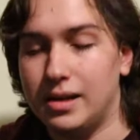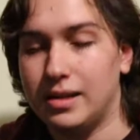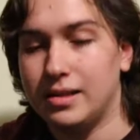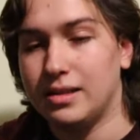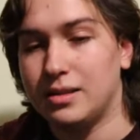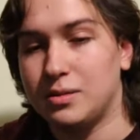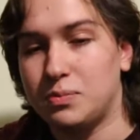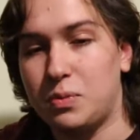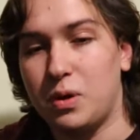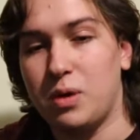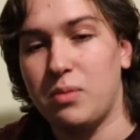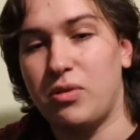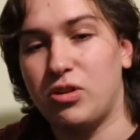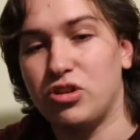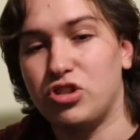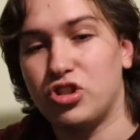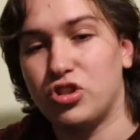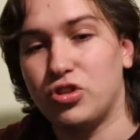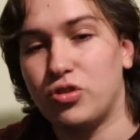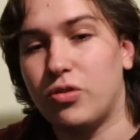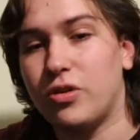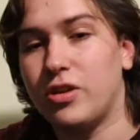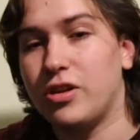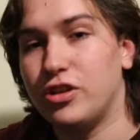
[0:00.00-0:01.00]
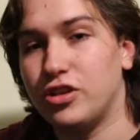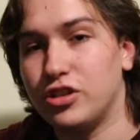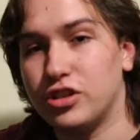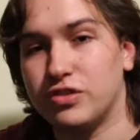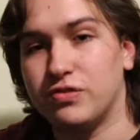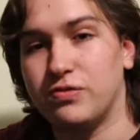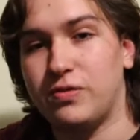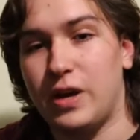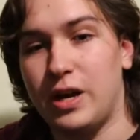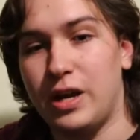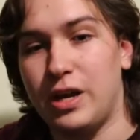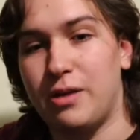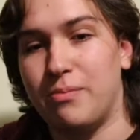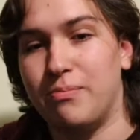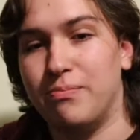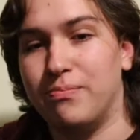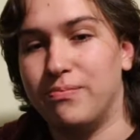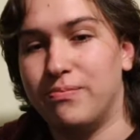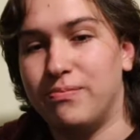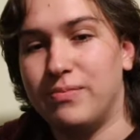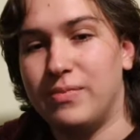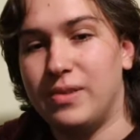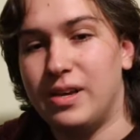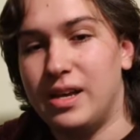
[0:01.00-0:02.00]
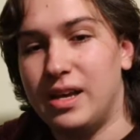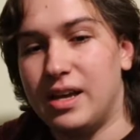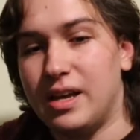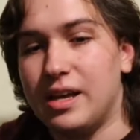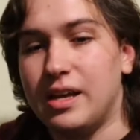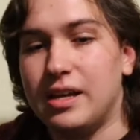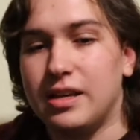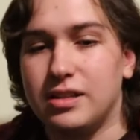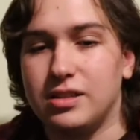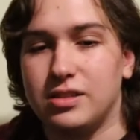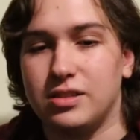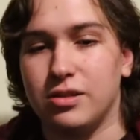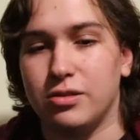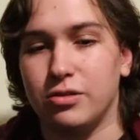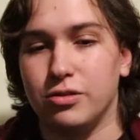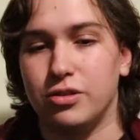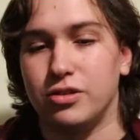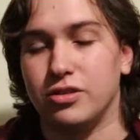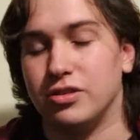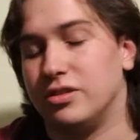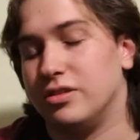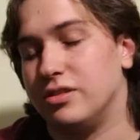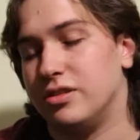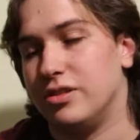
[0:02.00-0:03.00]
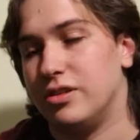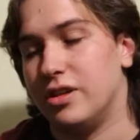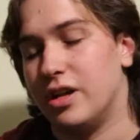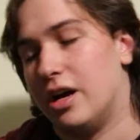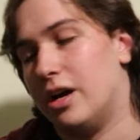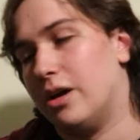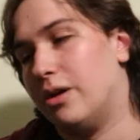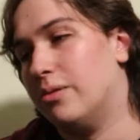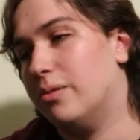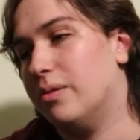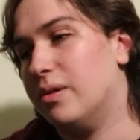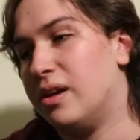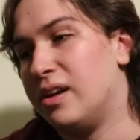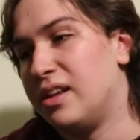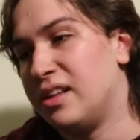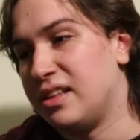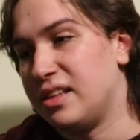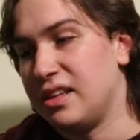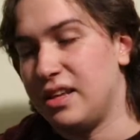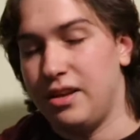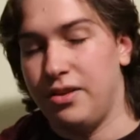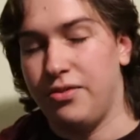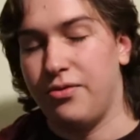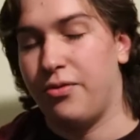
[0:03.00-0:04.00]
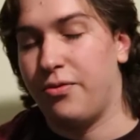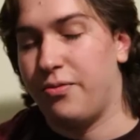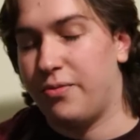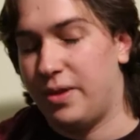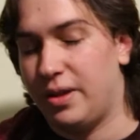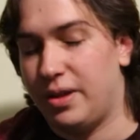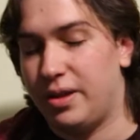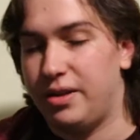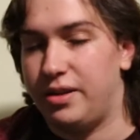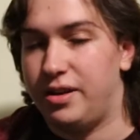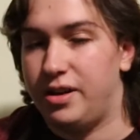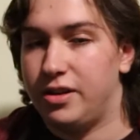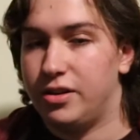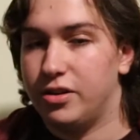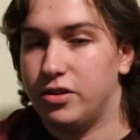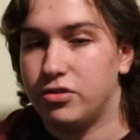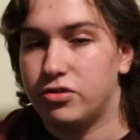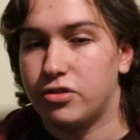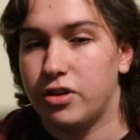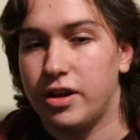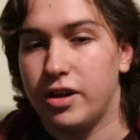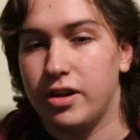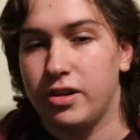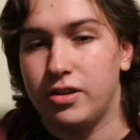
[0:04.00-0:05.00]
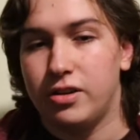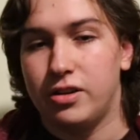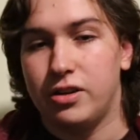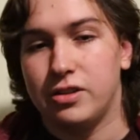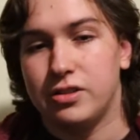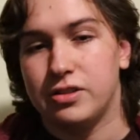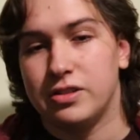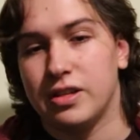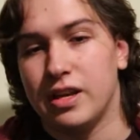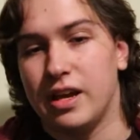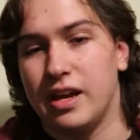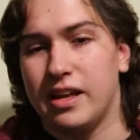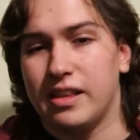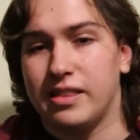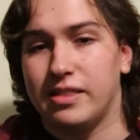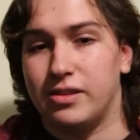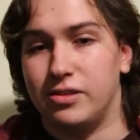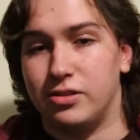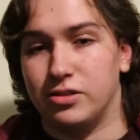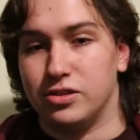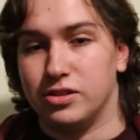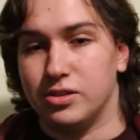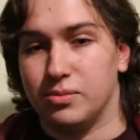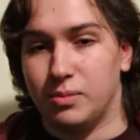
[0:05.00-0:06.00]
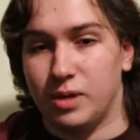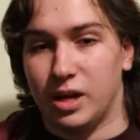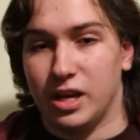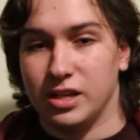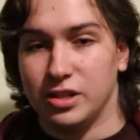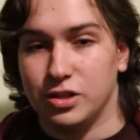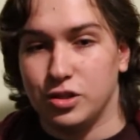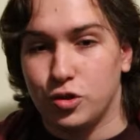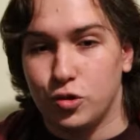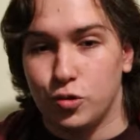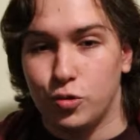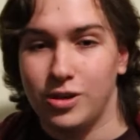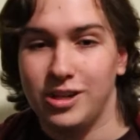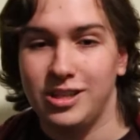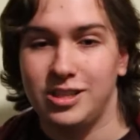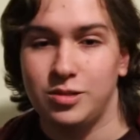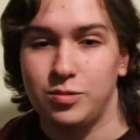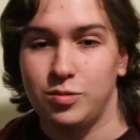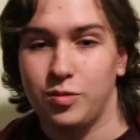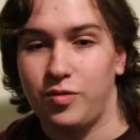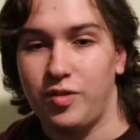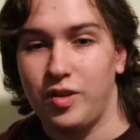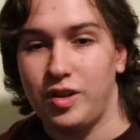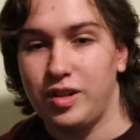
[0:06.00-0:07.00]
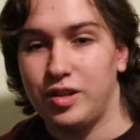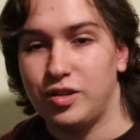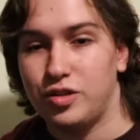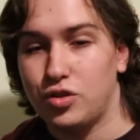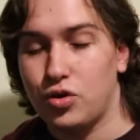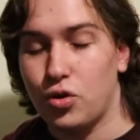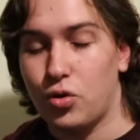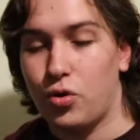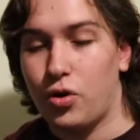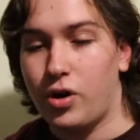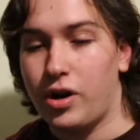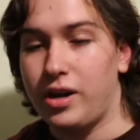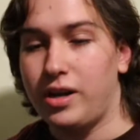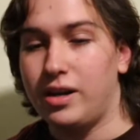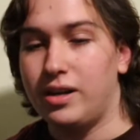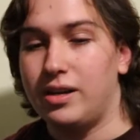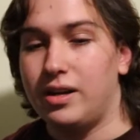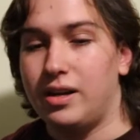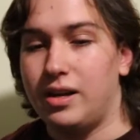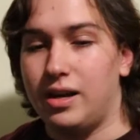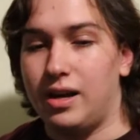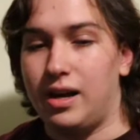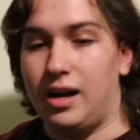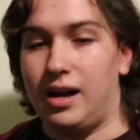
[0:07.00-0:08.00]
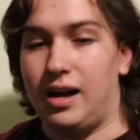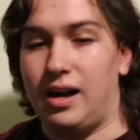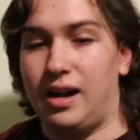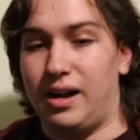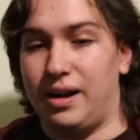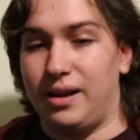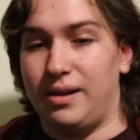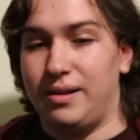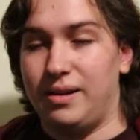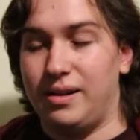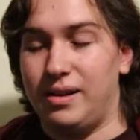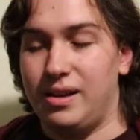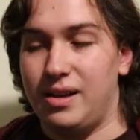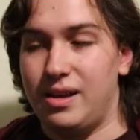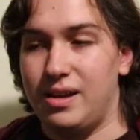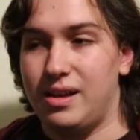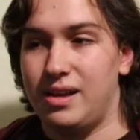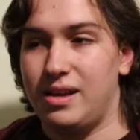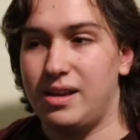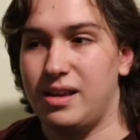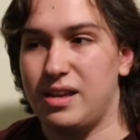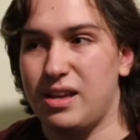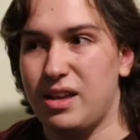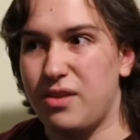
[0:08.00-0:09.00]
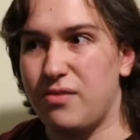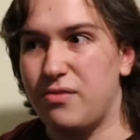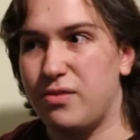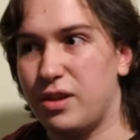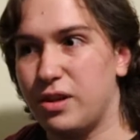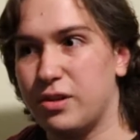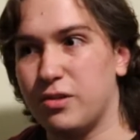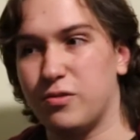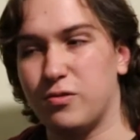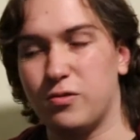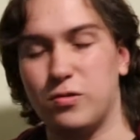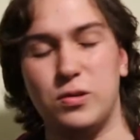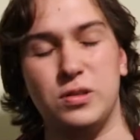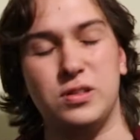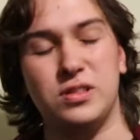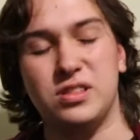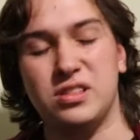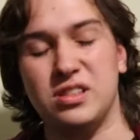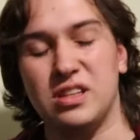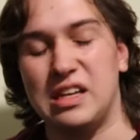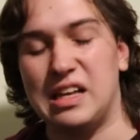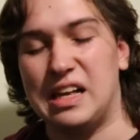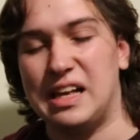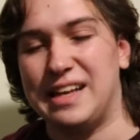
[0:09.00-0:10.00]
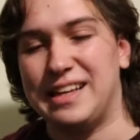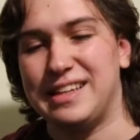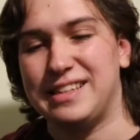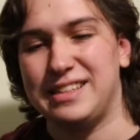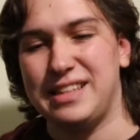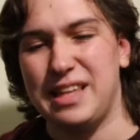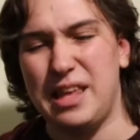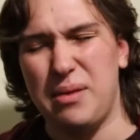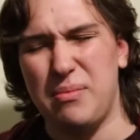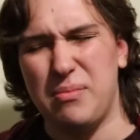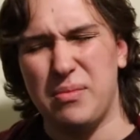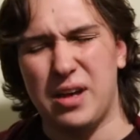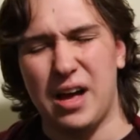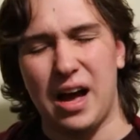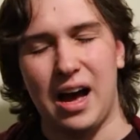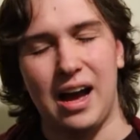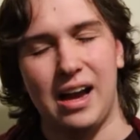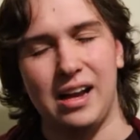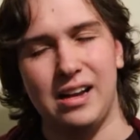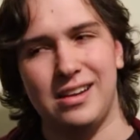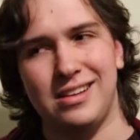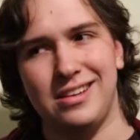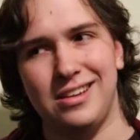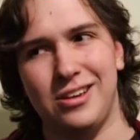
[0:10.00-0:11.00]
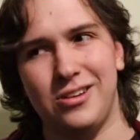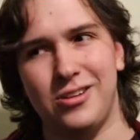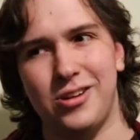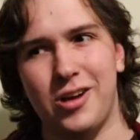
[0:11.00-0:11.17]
it's pretty much the story, you just fight them. So there's, the evil villain in the trailers, there's some nice twists within the story, even the twist seemed kinda,